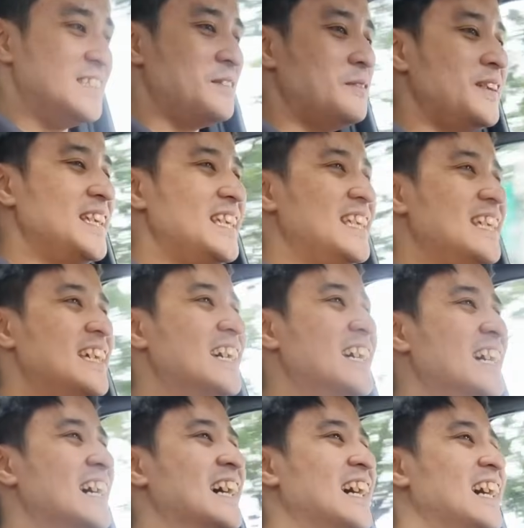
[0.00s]
Whee!
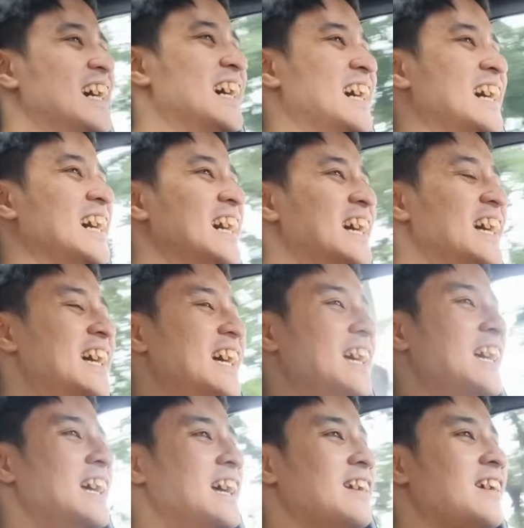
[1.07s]

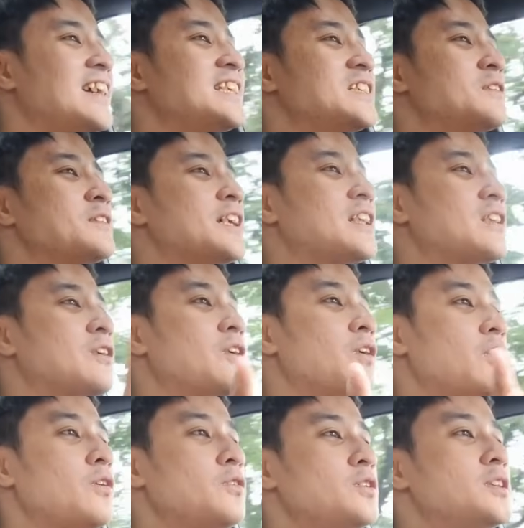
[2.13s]
Right, so that
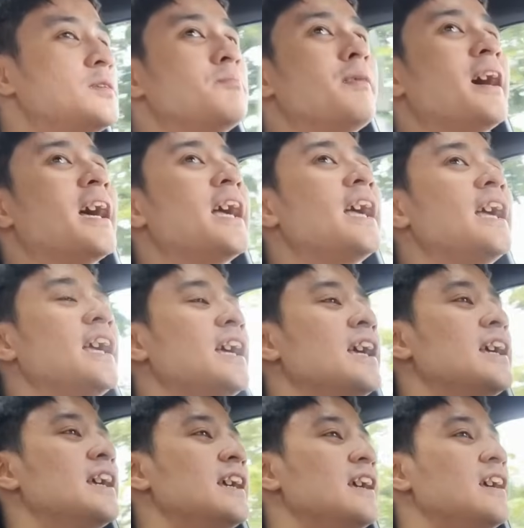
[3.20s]
concludes my
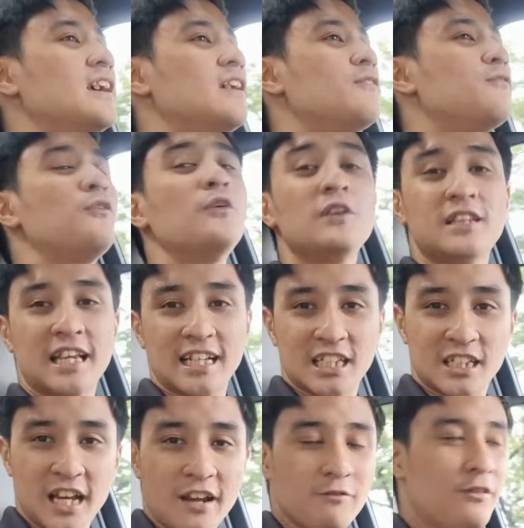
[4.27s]
full test
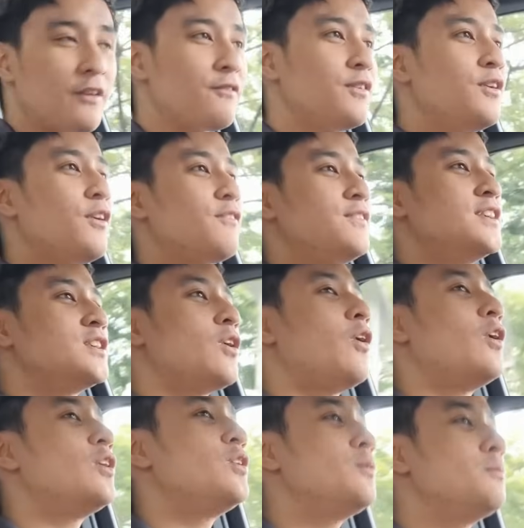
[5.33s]
drive review of this
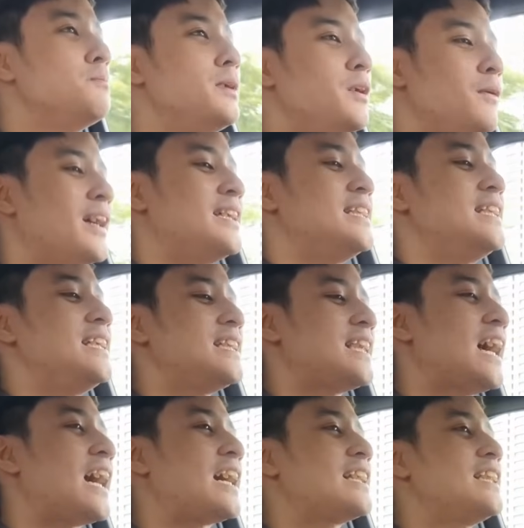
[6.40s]
all-new BYD
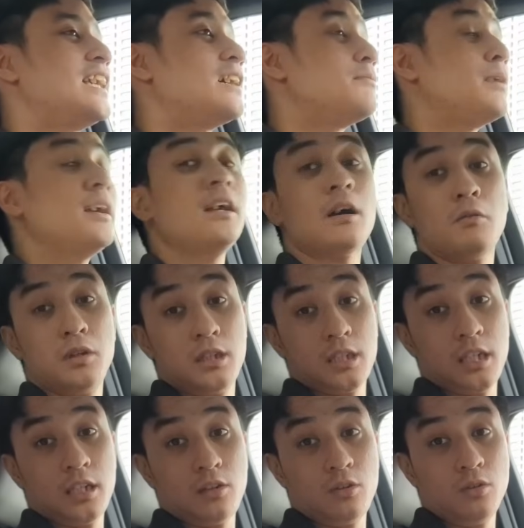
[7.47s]
Tang DM-i, I would
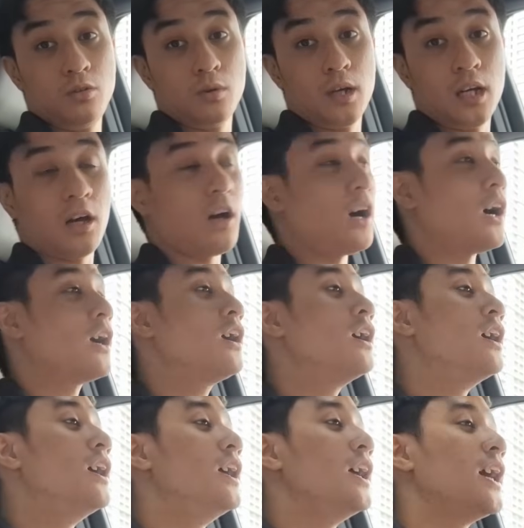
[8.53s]
say, to wala car.
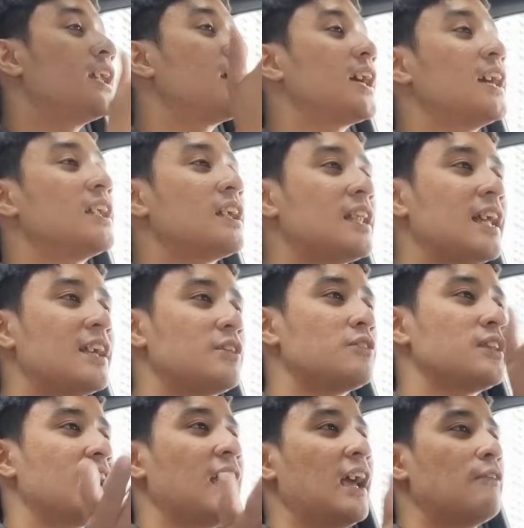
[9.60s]
And again, I'd like to
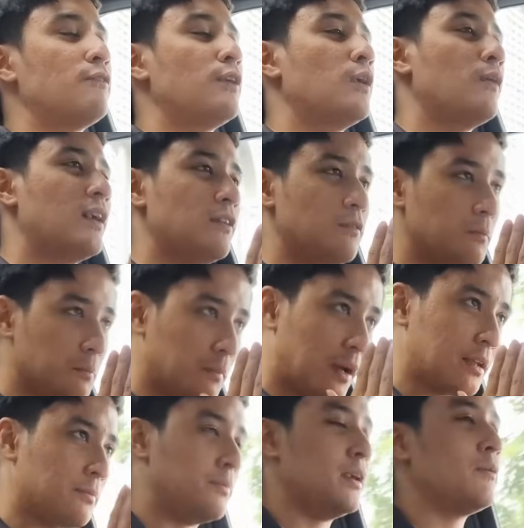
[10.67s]
thank everyone
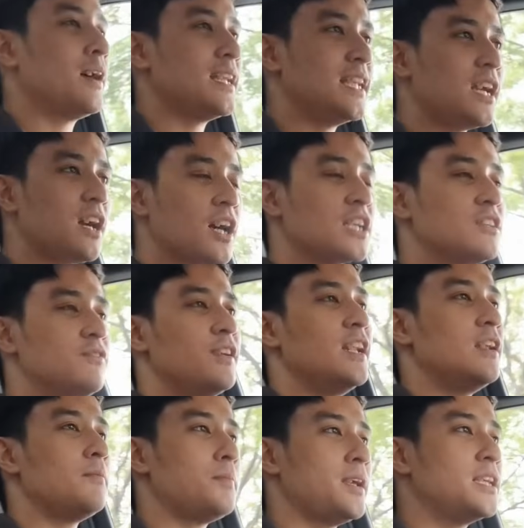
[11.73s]
at BYD Cars
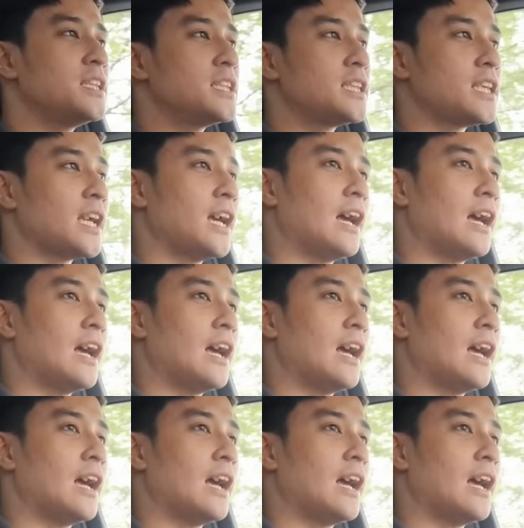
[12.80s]
Philippines